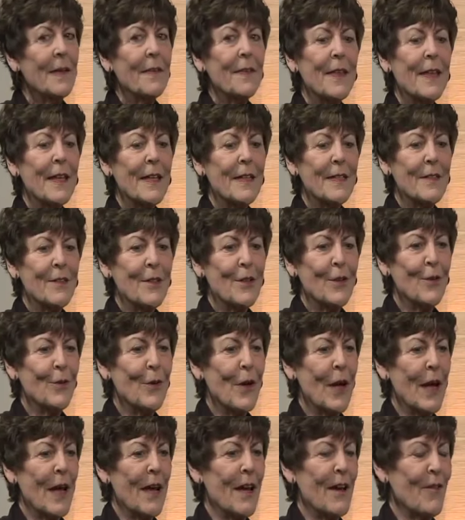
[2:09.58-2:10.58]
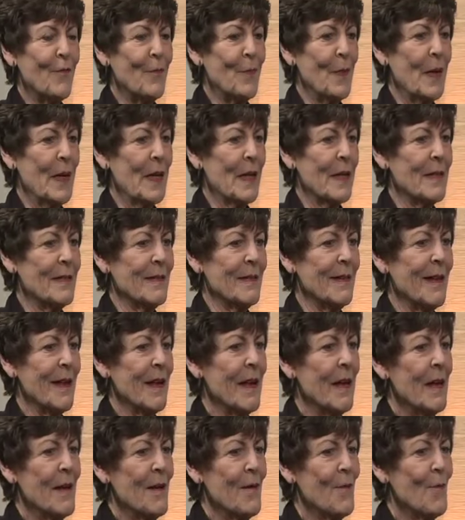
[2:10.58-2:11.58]
Then you have been
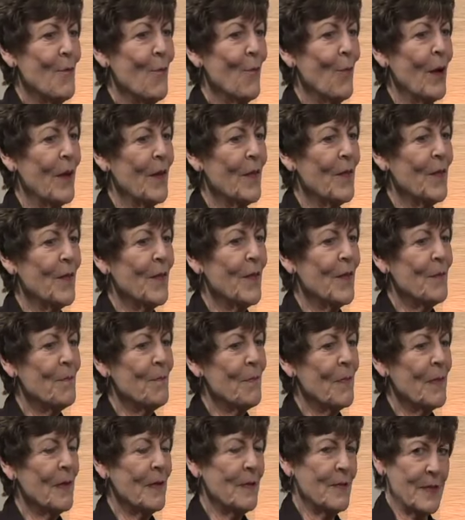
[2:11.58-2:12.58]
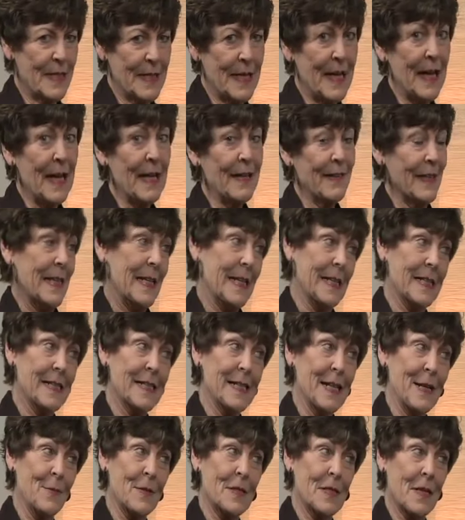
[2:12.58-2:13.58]
with today, the
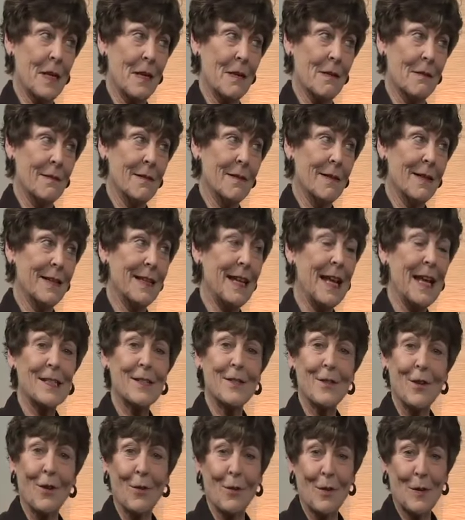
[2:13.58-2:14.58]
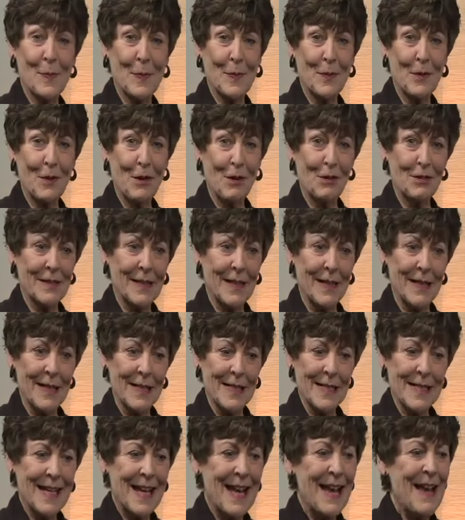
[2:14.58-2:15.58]
Kitsap Sun. It hasn't always been called
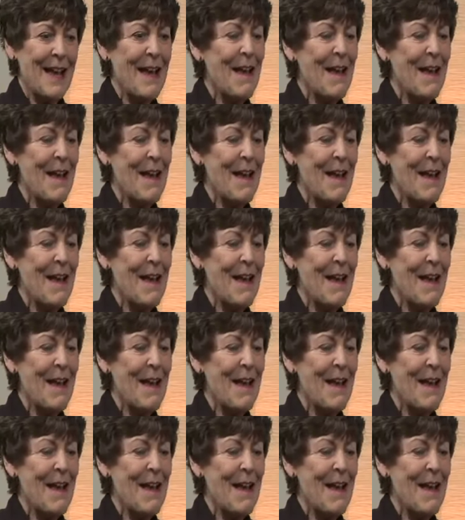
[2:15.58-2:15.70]
that.